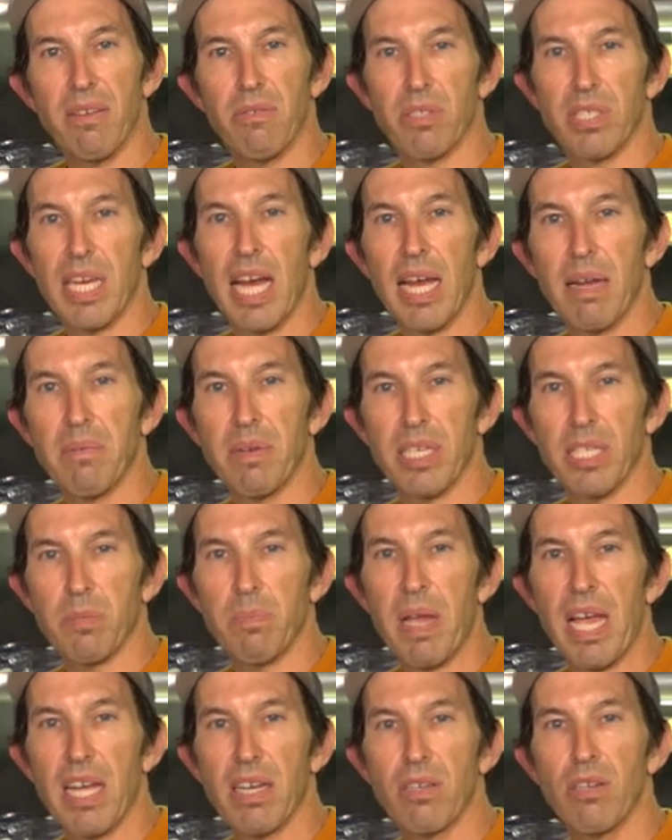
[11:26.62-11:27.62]
it was time to
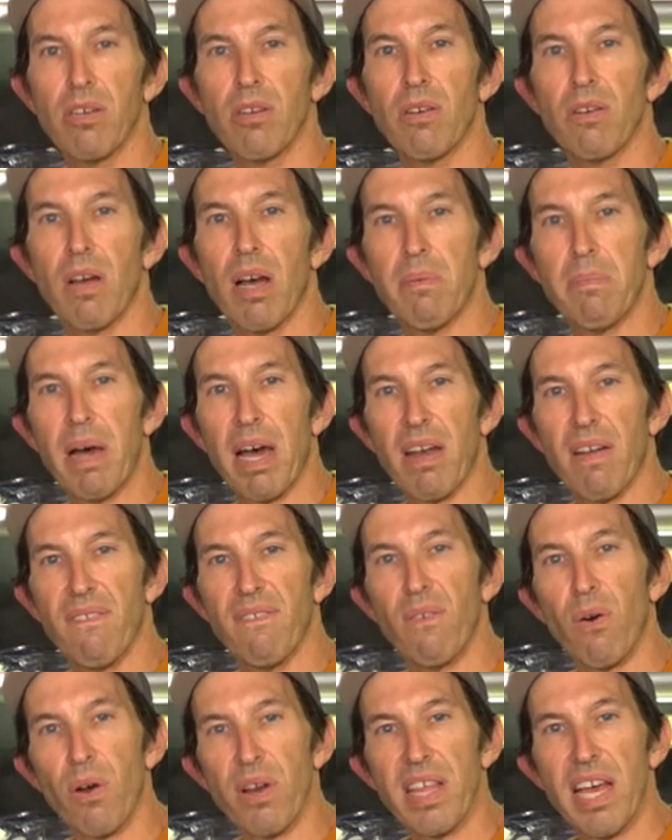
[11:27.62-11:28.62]
expand to about a
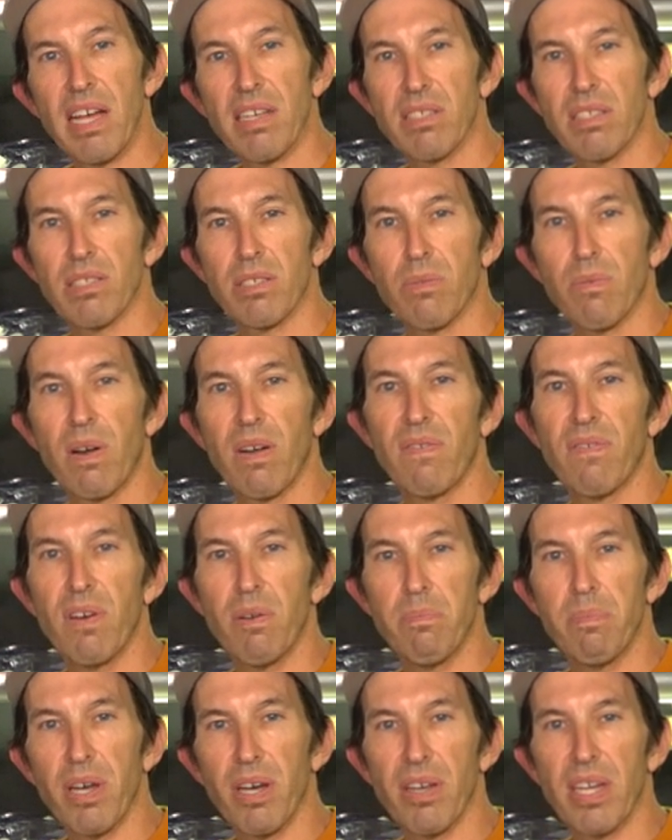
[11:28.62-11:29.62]
four thousand square
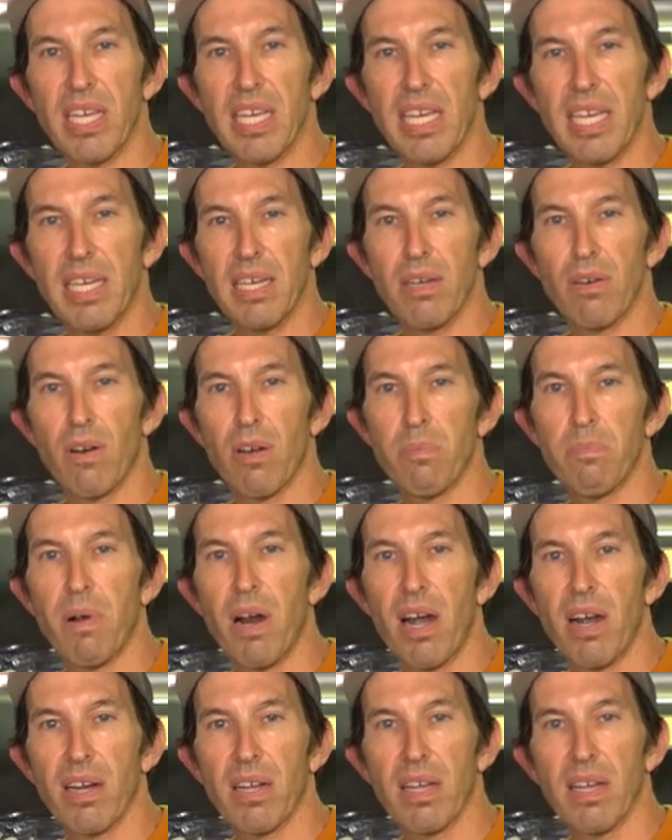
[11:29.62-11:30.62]
foot building in North
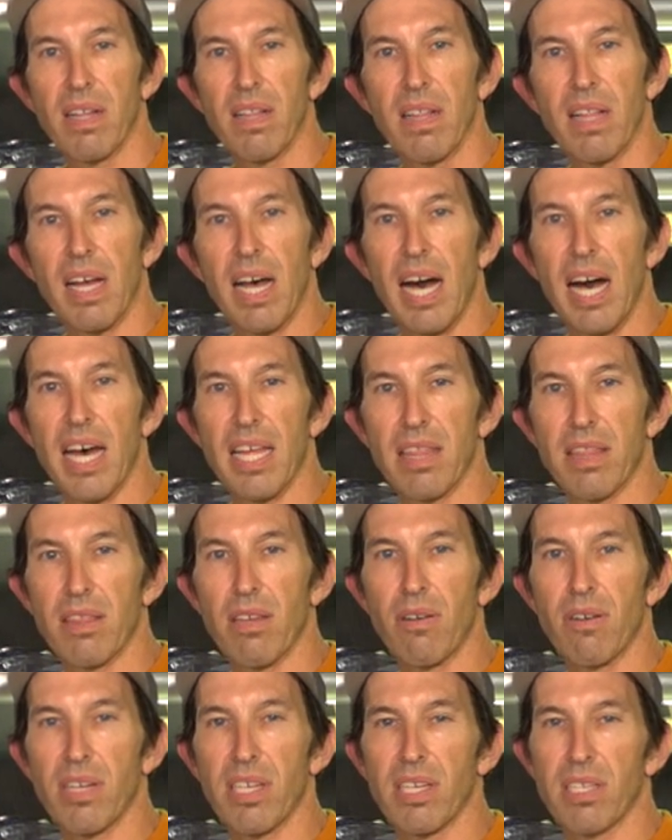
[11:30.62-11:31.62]
Park on
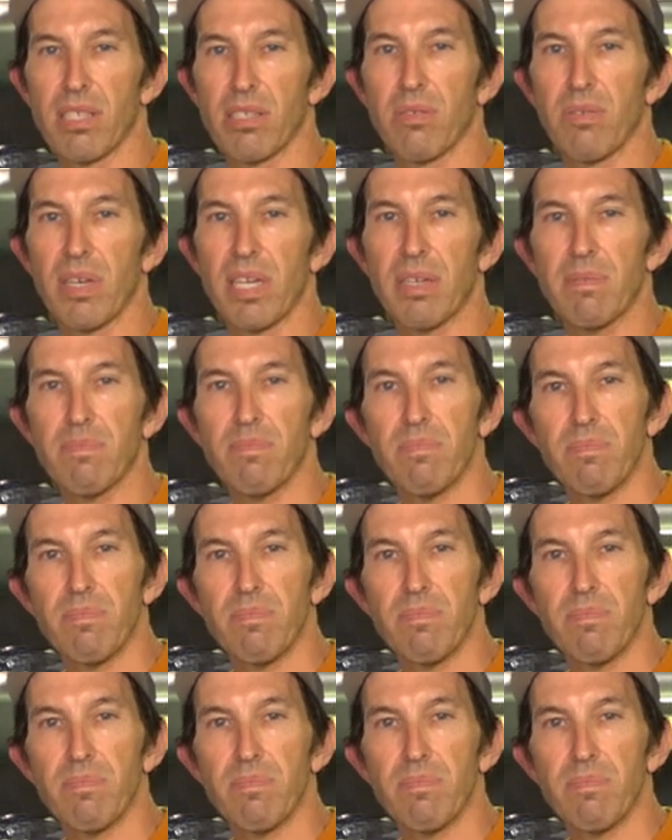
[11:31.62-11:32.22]
thirtieth street